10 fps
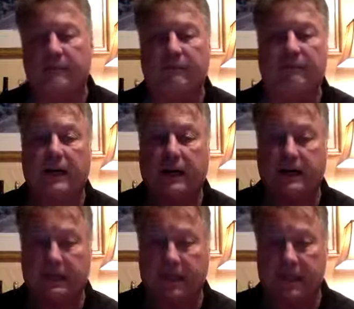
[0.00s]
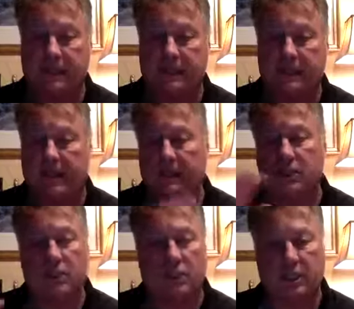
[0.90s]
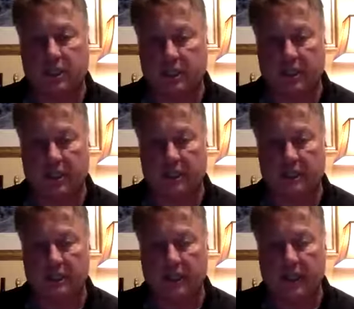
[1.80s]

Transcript: fine tannins, not chunky tannins.